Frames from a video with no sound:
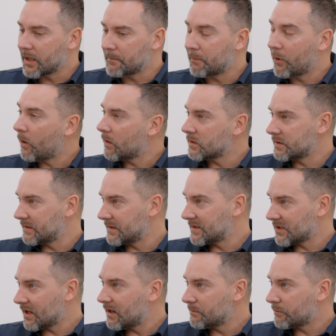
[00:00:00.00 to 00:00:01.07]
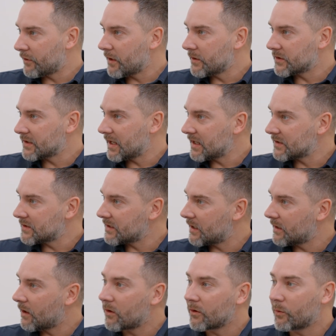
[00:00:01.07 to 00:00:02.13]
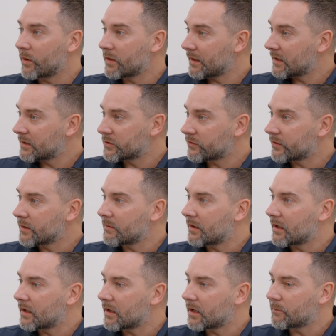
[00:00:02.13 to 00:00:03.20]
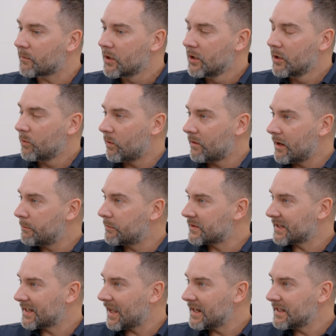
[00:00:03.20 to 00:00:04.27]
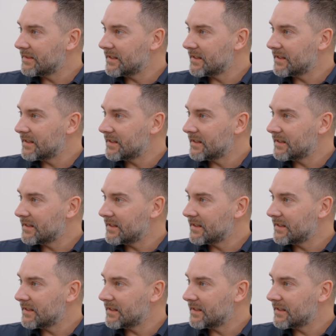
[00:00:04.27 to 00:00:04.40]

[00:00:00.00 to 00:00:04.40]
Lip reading: part of the design process, along with Andrew, we're able to gain